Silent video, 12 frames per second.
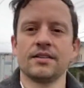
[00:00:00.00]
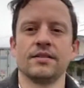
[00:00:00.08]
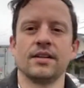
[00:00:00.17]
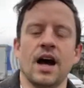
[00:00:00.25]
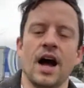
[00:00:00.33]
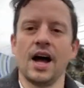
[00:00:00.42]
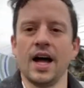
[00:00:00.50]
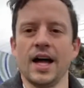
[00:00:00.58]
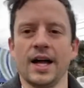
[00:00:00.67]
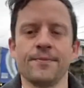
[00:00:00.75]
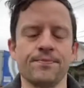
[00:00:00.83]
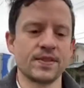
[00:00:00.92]

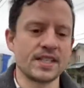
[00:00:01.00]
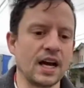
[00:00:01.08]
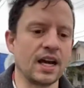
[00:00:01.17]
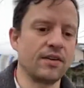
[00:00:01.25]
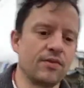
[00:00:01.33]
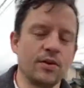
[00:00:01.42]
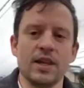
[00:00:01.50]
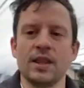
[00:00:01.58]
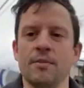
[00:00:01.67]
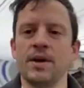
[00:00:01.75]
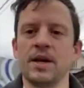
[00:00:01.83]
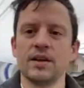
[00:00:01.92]
Takefu in the
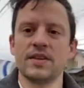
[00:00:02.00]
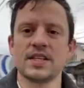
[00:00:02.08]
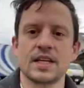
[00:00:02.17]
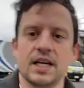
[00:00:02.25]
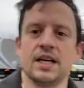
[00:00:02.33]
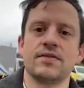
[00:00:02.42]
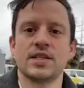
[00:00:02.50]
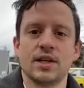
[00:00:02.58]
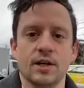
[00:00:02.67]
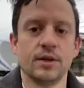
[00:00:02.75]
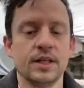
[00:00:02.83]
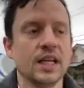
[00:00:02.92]
middle of this kind of
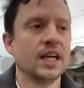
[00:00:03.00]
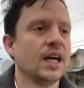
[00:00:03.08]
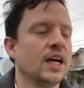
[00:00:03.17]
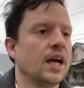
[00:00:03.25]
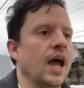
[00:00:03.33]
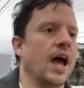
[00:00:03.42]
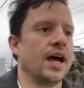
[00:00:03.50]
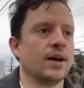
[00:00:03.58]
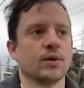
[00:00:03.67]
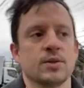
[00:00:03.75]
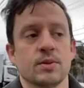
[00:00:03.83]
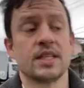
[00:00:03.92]
snow, and we're
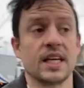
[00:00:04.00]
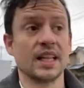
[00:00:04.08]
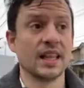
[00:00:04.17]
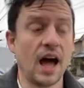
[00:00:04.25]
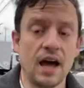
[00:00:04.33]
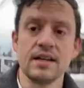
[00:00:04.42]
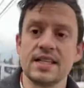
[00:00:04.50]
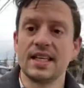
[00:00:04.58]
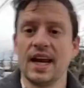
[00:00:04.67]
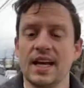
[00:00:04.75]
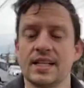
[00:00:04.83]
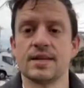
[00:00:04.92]
supposed to get a lot
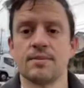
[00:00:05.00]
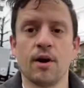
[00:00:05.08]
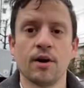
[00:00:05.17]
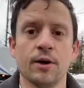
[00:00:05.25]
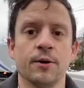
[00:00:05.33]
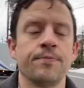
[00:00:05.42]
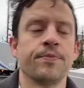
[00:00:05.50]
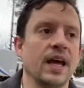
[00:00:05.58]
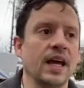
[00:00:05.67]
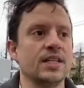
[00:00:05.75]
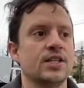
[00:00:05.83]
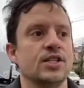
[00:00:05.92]
today and tomorrow, and
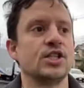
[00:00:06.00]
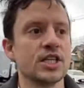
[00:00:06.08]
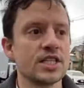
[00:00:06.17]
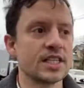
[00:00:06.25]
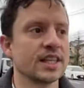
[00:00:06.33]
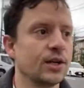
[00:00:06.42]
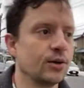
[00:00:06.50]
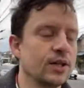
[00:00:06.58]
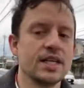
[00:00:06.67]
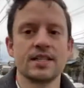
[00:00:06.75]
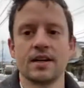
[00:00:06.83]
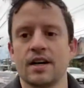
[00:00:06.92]
it's just literally
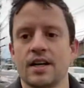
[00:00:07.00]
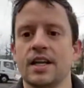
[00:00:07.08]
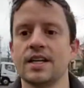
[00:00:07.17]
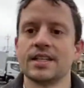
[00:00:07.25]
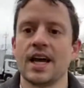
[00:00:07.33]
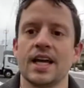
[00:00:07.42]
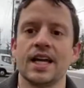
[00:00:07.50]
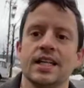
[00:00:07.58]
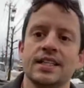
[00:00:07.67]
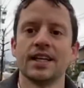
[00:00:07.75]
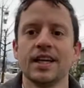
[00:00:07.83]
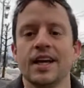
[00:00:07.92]
started as I hit
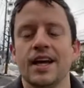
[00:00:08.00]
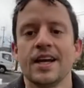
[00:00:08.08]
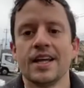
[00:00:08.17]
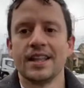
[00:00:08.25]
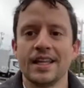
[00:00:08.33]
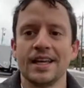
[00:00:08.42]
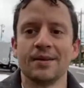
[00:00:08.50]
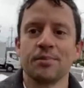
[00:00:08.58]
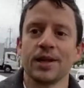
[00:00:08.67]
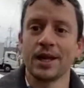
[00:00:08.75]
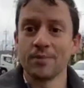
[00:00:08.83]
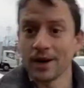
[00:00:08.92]
the
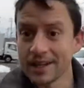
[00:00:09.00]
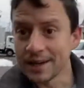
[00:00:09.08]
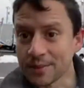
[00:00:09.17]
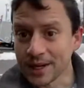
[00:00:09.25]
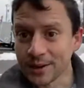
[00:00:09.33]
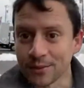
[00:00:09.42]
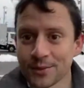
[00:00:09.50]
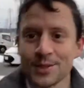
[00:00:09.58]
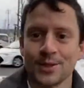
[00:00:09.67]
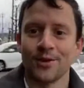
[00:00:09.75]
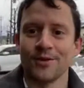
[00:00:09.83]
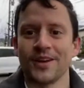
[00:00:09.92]
play button. I'm getting a
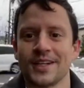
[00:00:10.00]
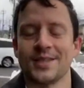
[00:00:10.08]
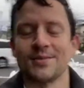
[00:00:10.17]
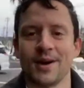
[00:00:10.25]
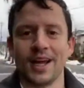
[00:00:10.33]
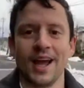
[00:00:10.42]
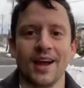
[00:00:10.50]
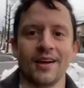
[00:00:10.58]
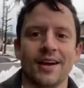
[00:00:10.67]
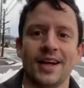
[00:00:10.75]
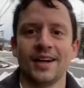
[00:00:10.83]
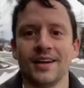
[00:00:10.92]
rooster effect to my hair
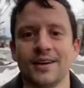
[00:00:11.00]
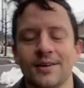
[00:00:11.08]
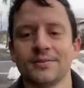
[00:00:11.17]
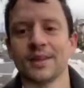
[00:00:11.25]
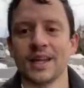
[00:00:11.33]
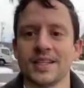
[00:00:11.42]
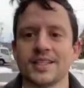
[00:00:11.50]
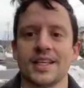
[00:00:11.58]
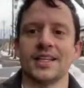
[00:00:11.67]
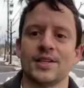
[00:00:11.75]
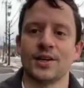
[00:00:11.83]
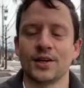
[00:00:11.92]
here, so
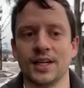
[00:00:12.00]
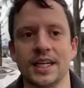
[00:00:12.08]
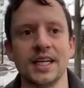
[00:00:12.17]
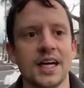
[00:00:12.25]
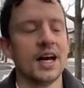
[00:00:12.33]
that's all good.